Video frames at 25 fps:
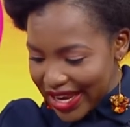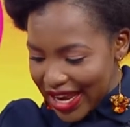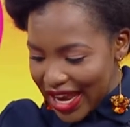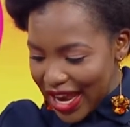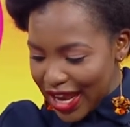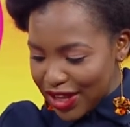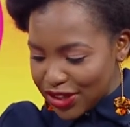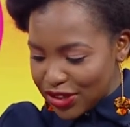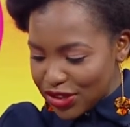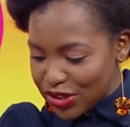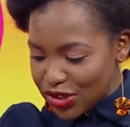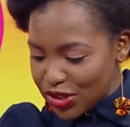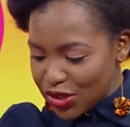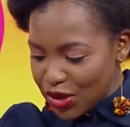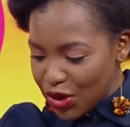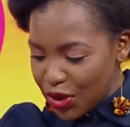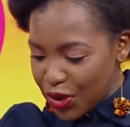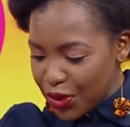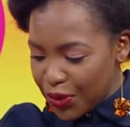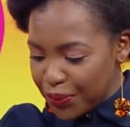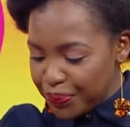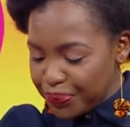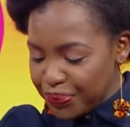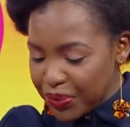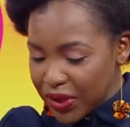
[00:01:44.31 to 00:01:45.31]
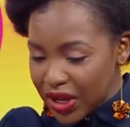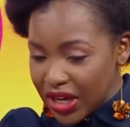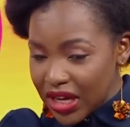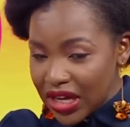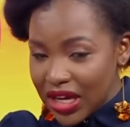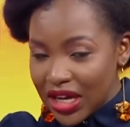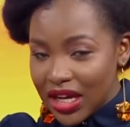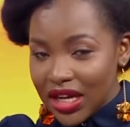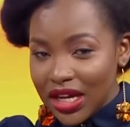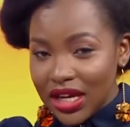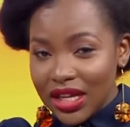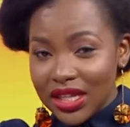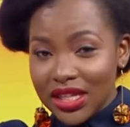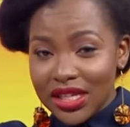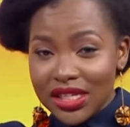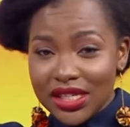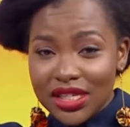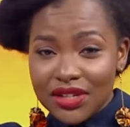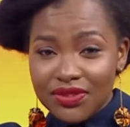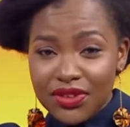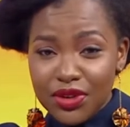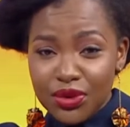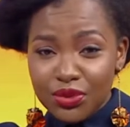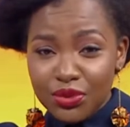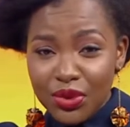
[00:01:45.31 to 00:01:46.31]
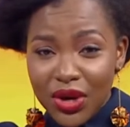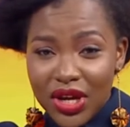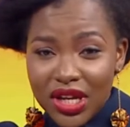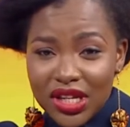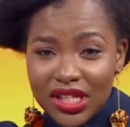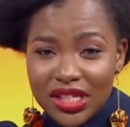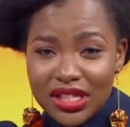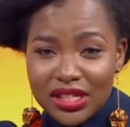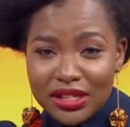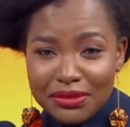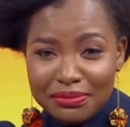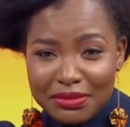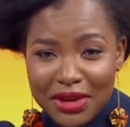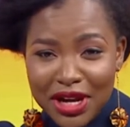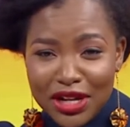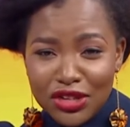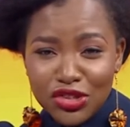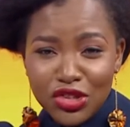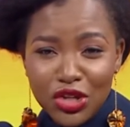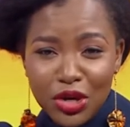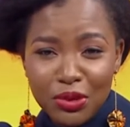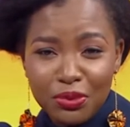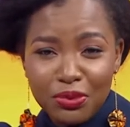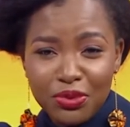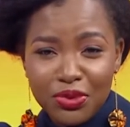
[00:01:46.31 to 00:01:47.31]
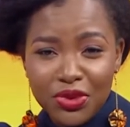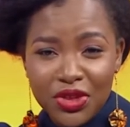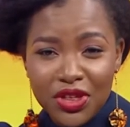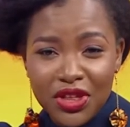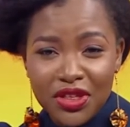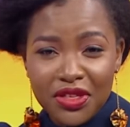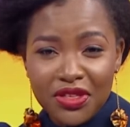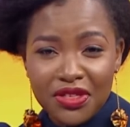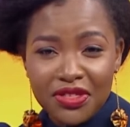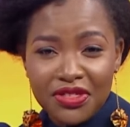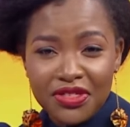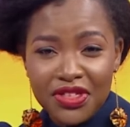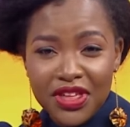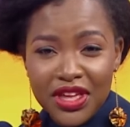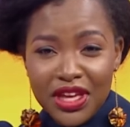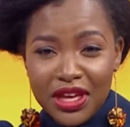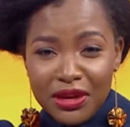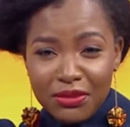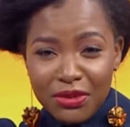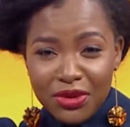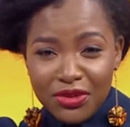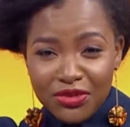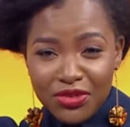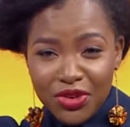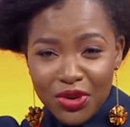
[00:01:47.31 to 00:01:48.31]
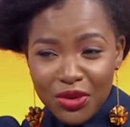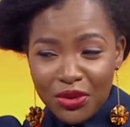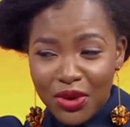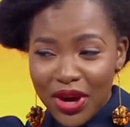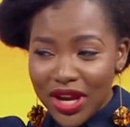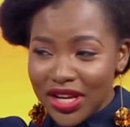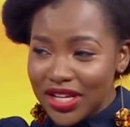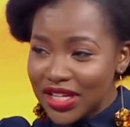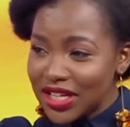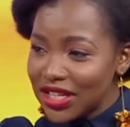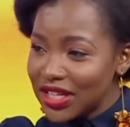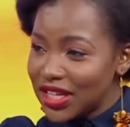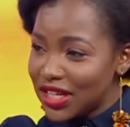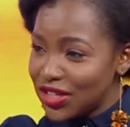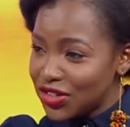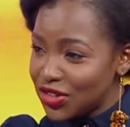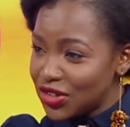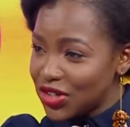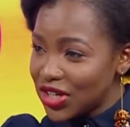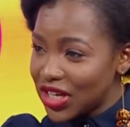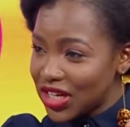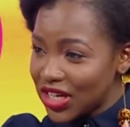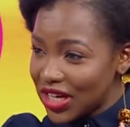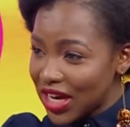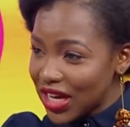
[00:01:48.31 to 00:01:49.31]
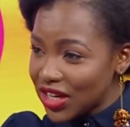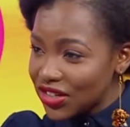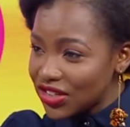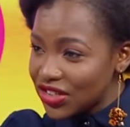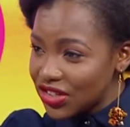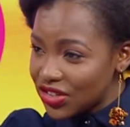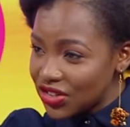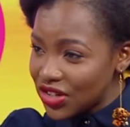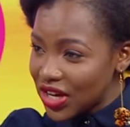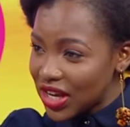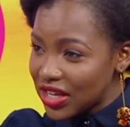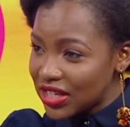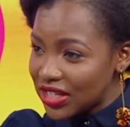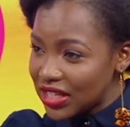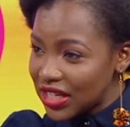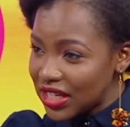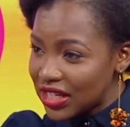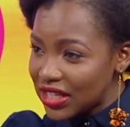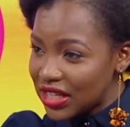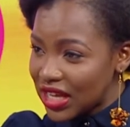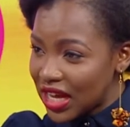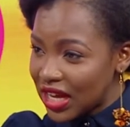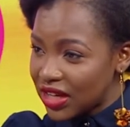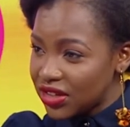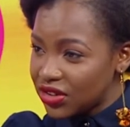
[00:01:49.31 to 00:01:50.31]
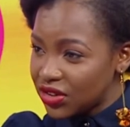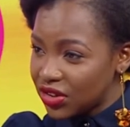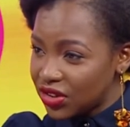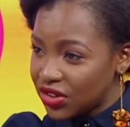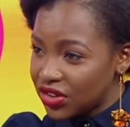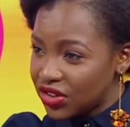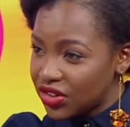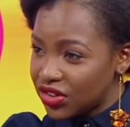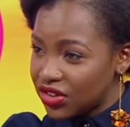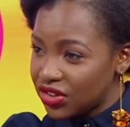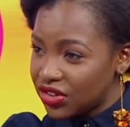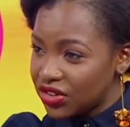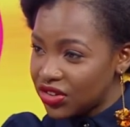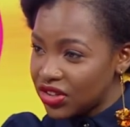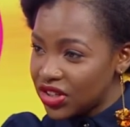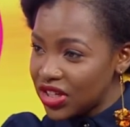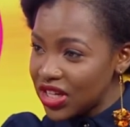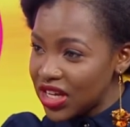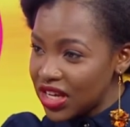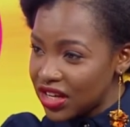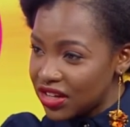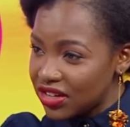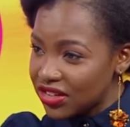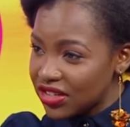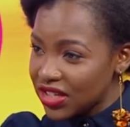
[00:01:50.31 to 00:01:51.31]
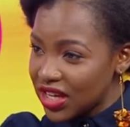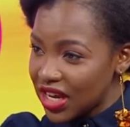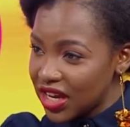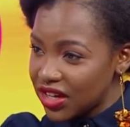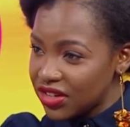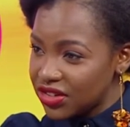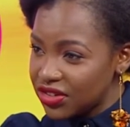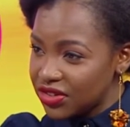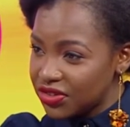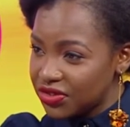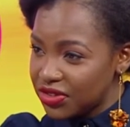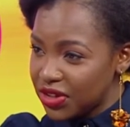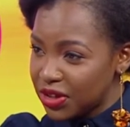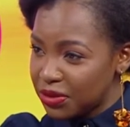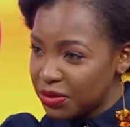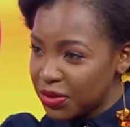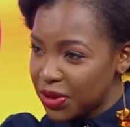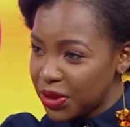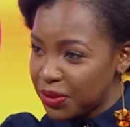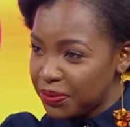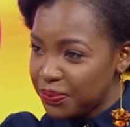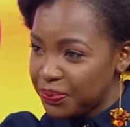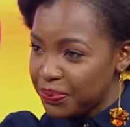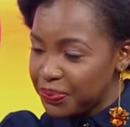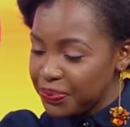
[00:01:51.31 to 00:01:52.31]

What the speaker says: And so there's even ways to match up the theme of your wedding, and you can actually translate that on your nails, can't you, Fabian?